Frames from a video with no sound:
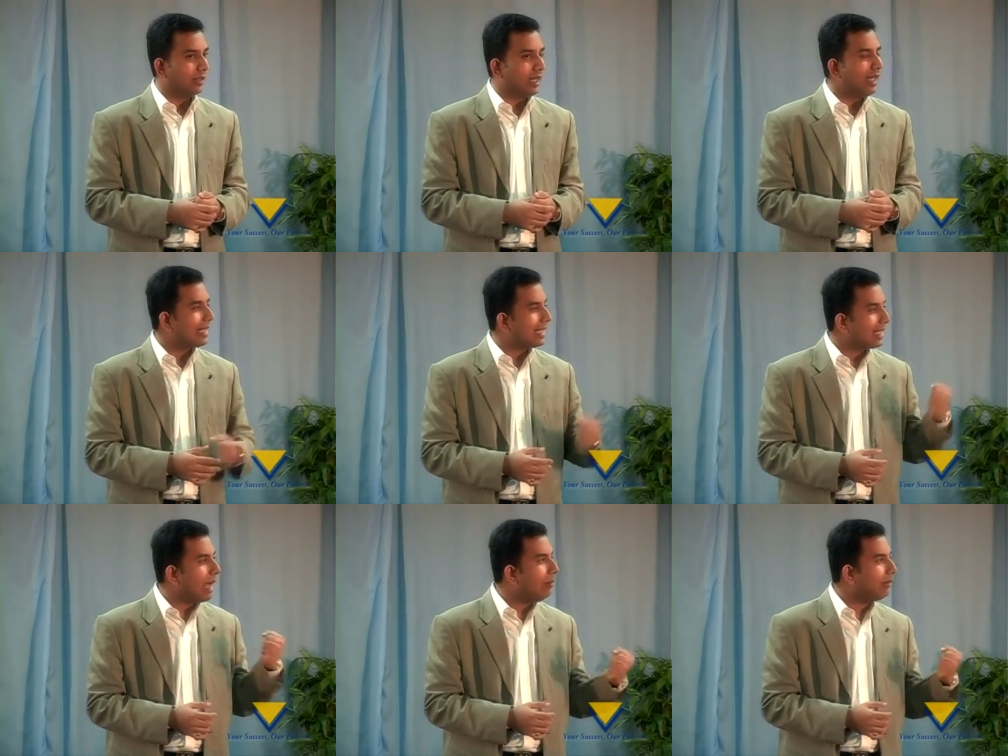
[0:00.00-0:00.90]
It is
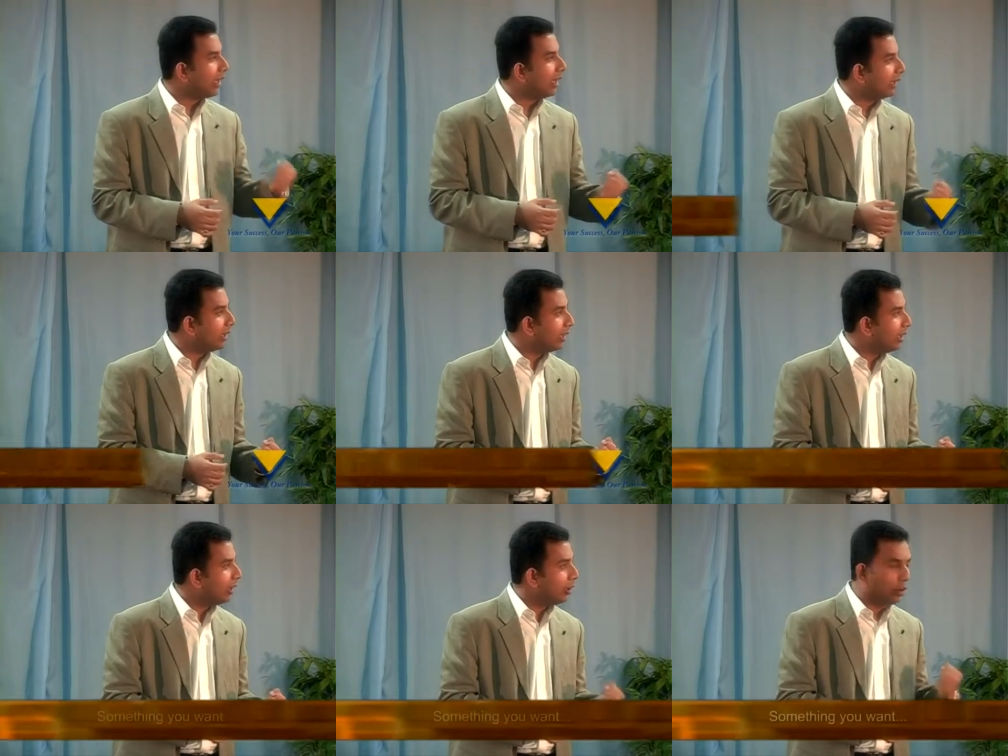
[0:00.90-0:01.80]
something
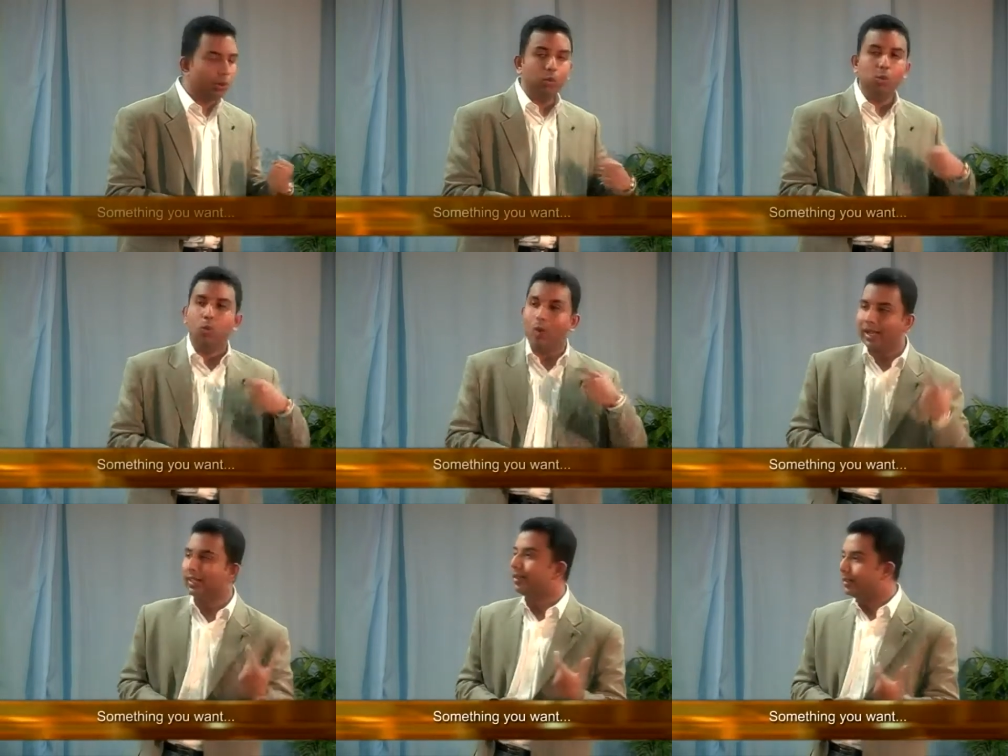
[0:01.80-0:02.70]
you
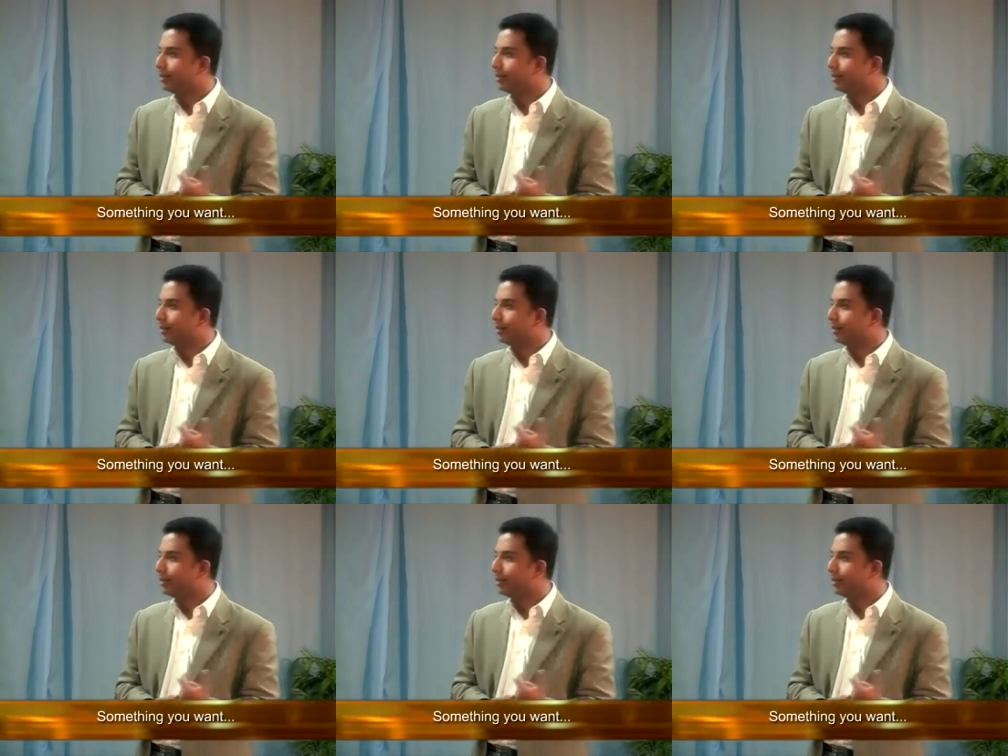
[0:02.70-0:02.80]
want